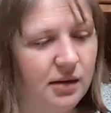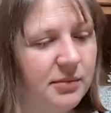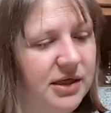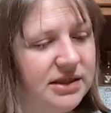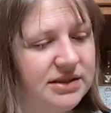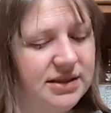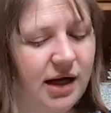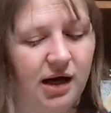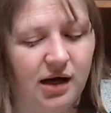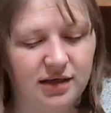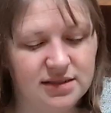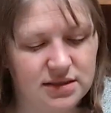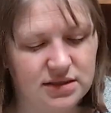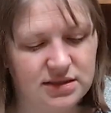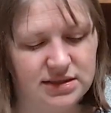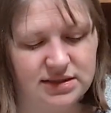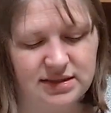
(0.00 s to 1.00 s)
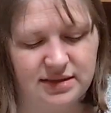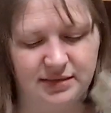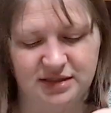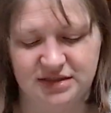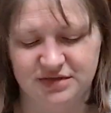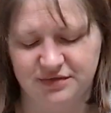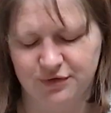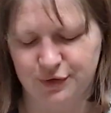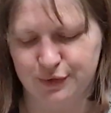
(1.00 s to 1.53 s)
It honestly doesn't seem that
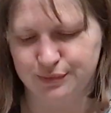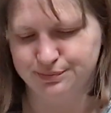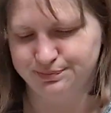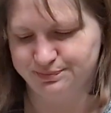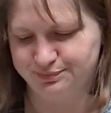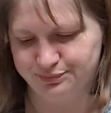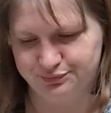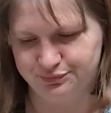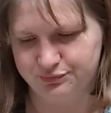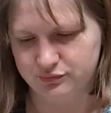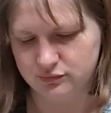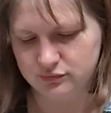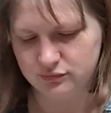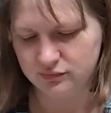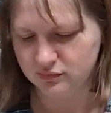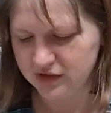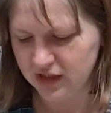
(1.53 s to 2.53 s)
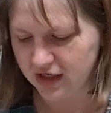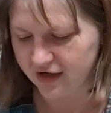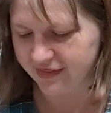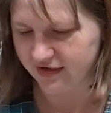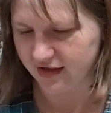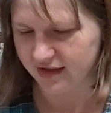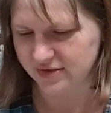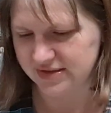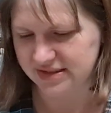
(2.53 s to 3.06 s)
difficult. I
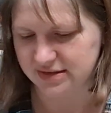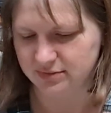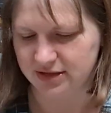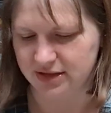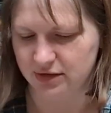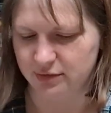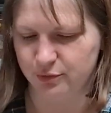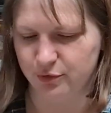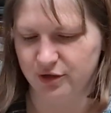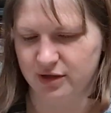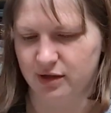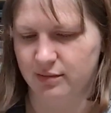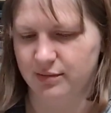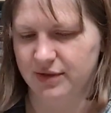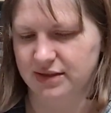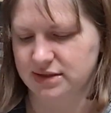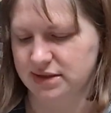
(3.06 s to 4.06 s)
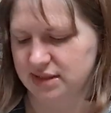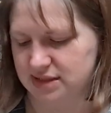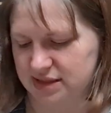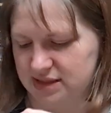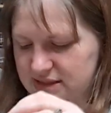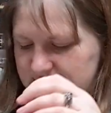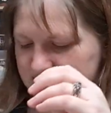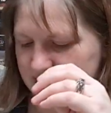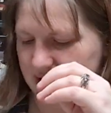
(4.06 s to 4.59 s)
thought it was going to be a little more complex than
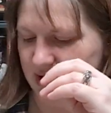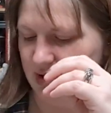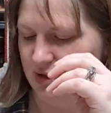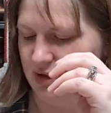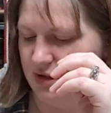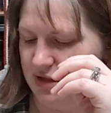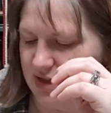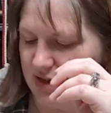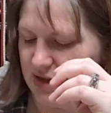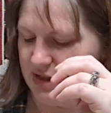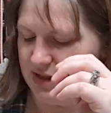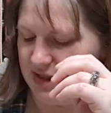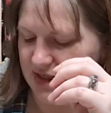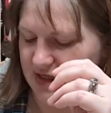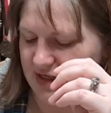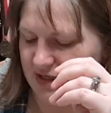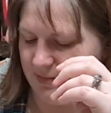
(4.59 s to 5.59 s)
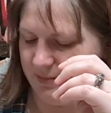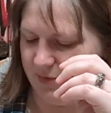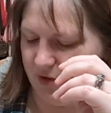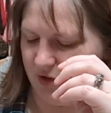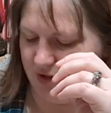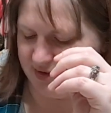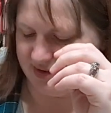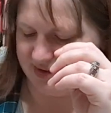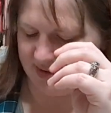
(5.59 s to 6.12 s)
this.
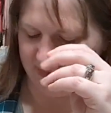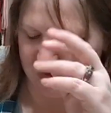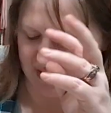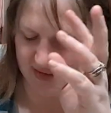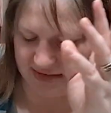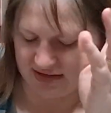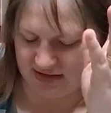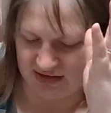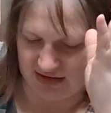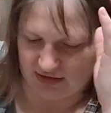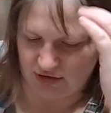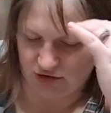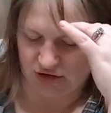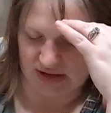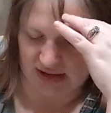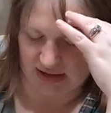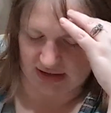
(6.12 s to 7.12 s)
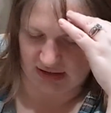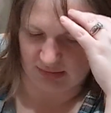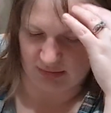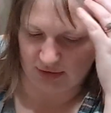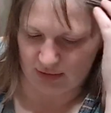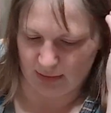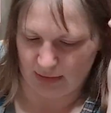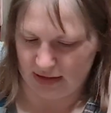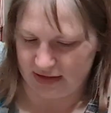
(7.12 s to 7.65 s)
There are some things I think you just got to keep in
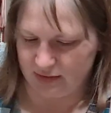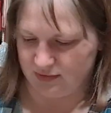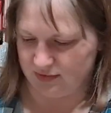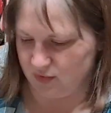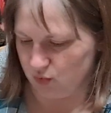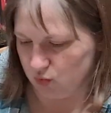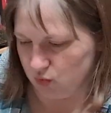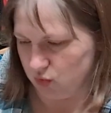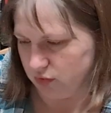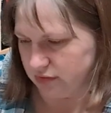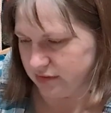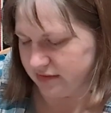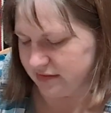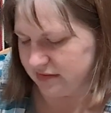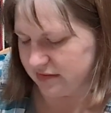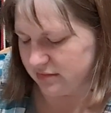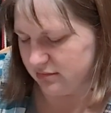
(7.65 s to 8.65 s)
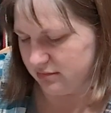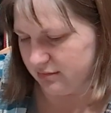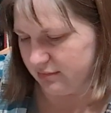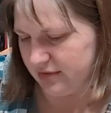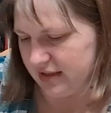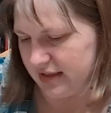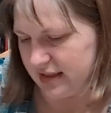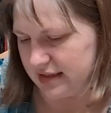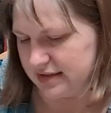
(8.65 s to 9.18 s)
your mind with the rules,
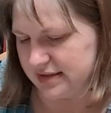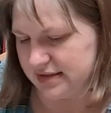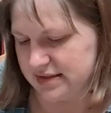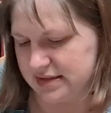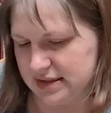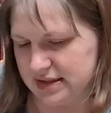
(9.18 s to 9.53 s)
but